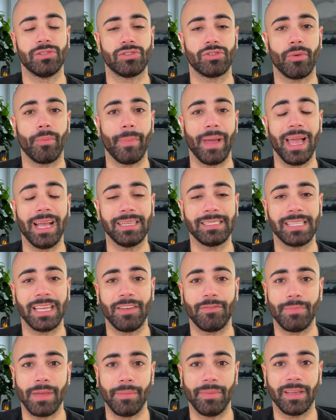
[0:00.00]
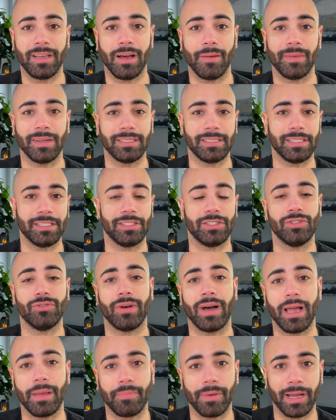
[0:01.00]
So MagSafe may be coming to these new
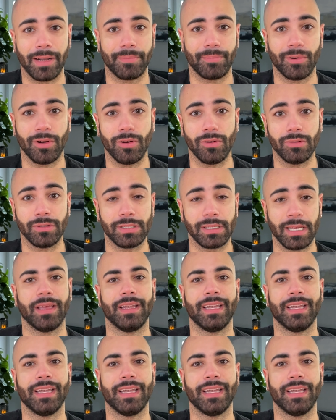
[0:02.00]
iPad Pros.